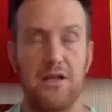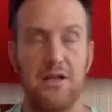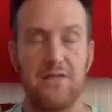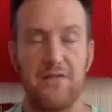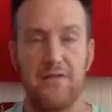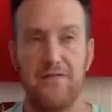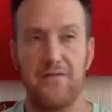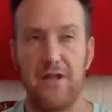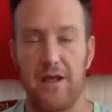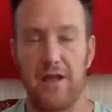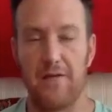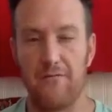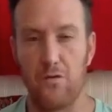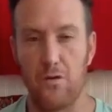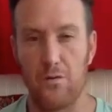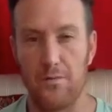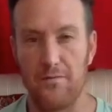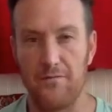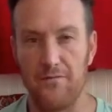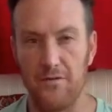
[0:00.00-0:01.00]
even if you can't
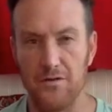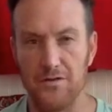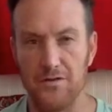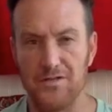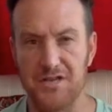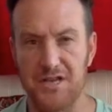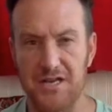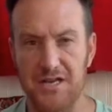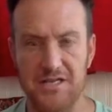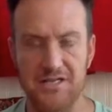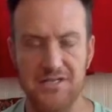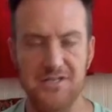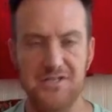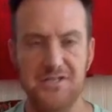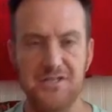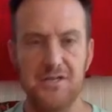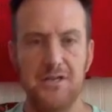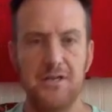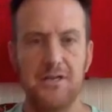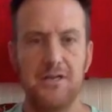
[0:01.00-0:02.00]
form a full
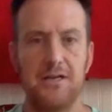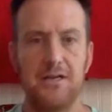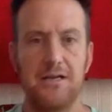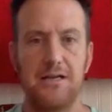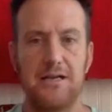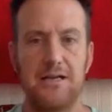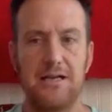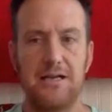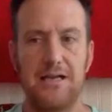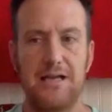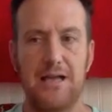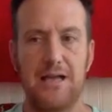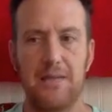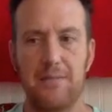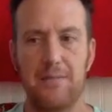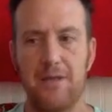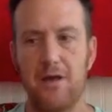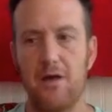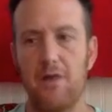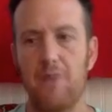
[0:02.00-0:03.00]
sentence. It
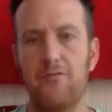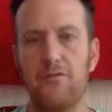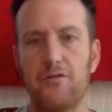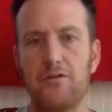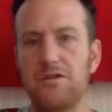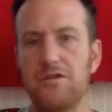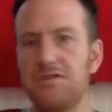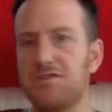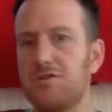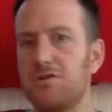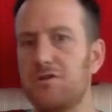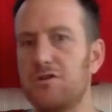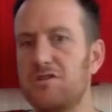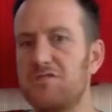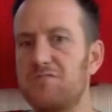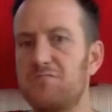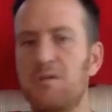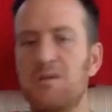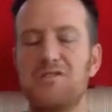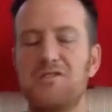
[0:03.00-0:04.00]
can be helpful just to
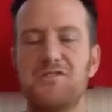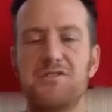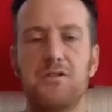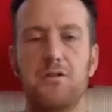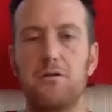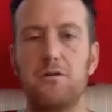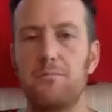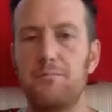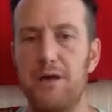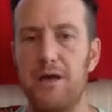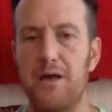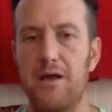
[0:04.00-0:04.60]
express a little